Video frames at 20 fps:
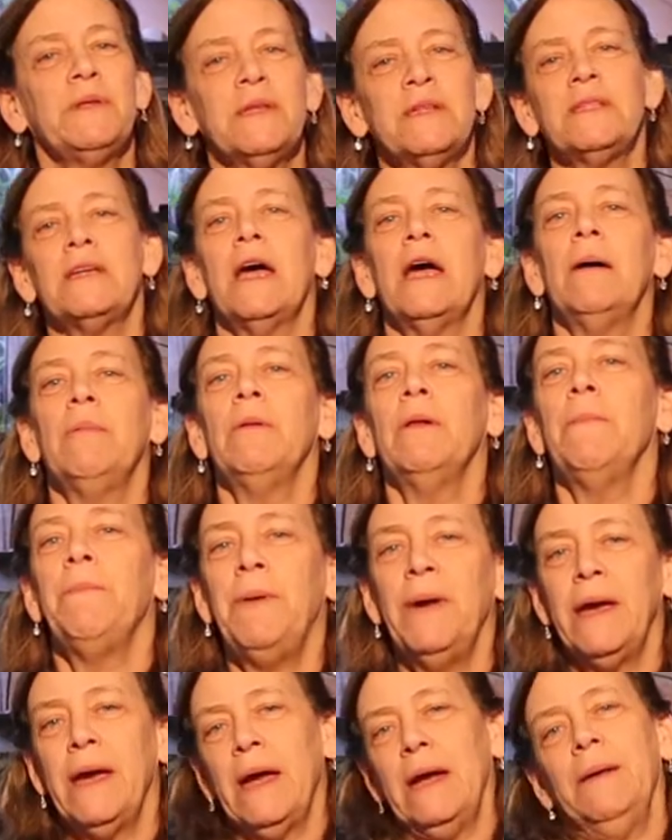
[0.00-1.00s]
to the table and
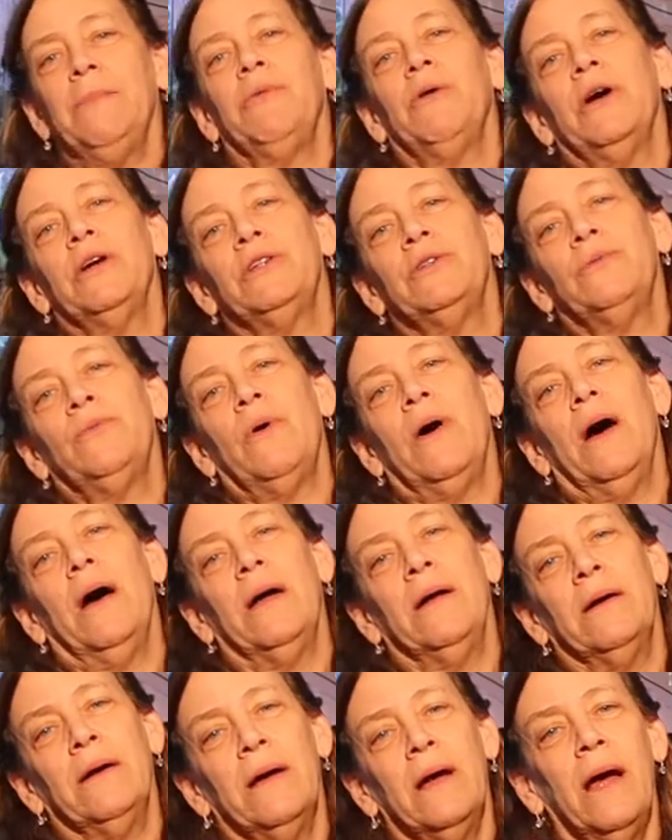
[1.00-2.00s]
pick any prize you
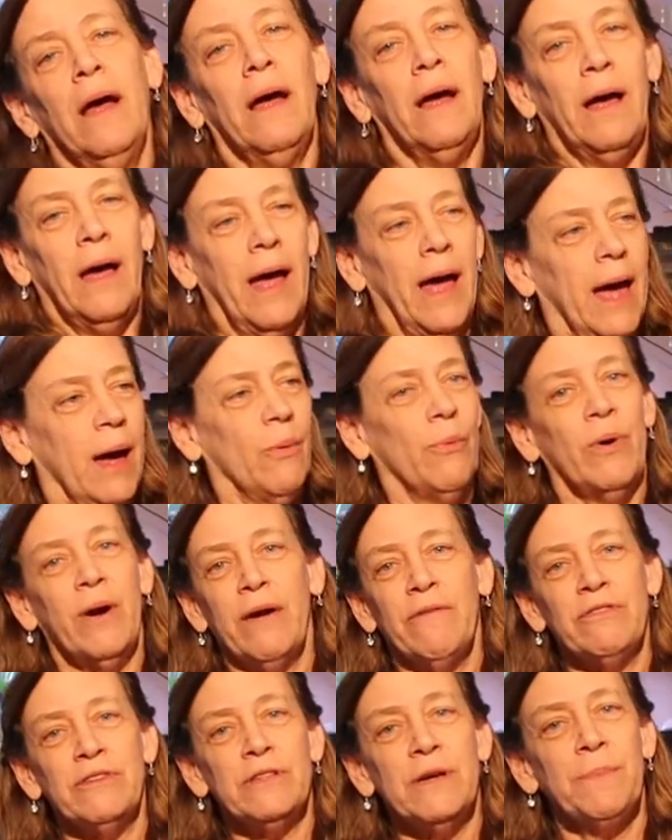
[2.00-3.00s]
want. And
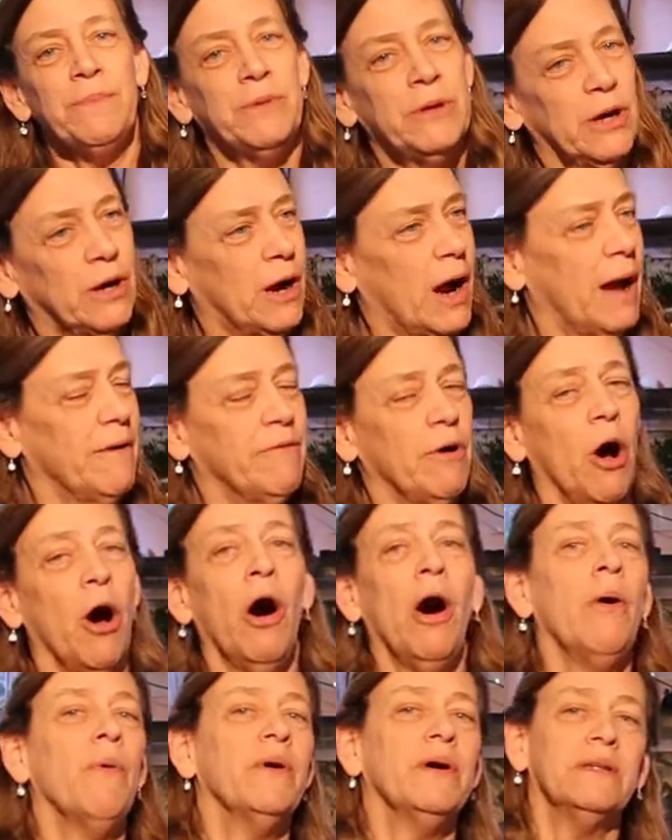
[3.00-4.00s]
whatever's up there,
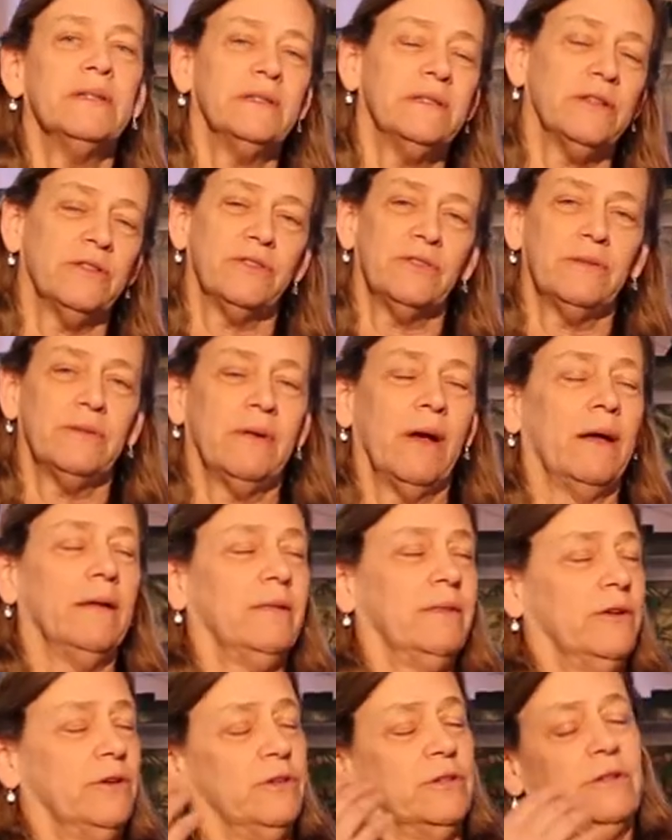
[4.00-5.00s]

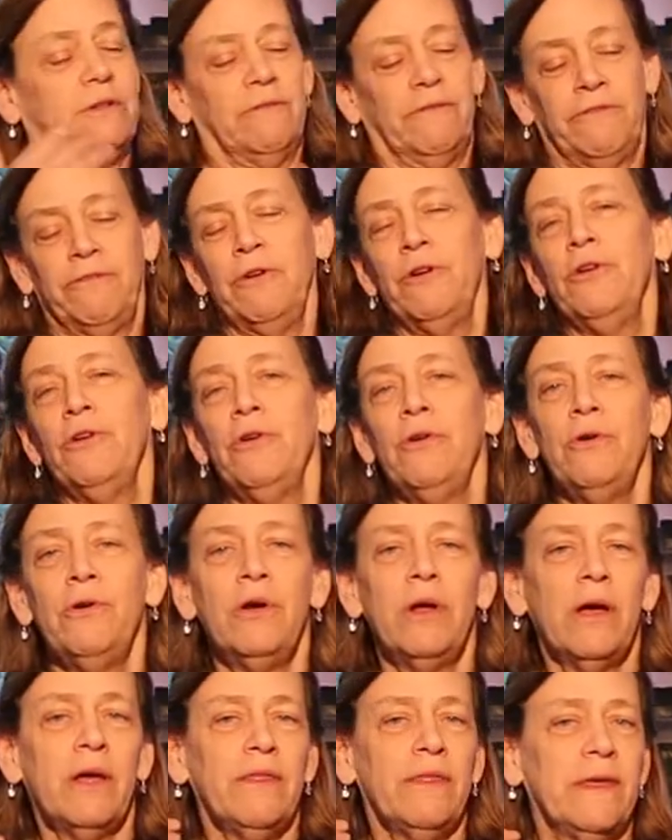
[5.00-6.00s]
there's
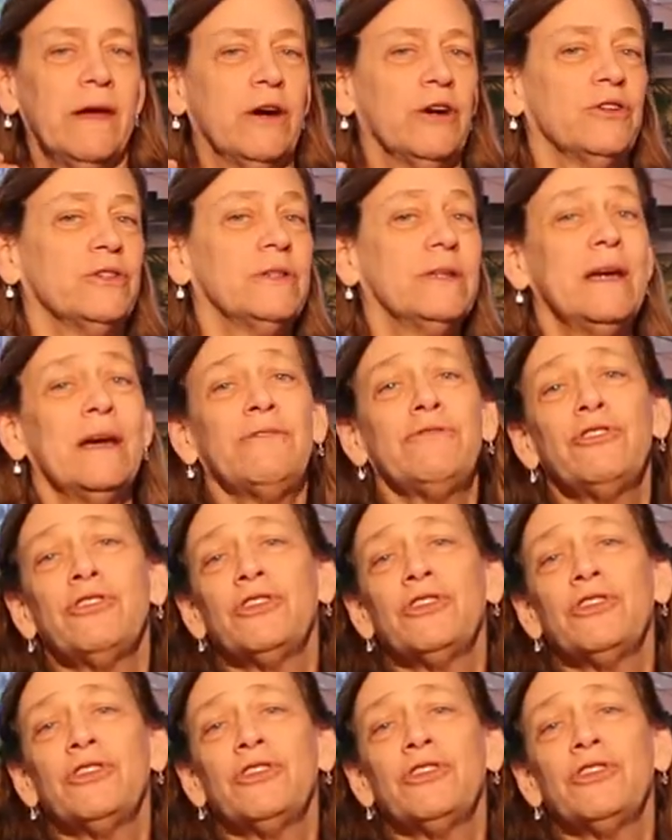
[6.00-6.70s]
food, there's gift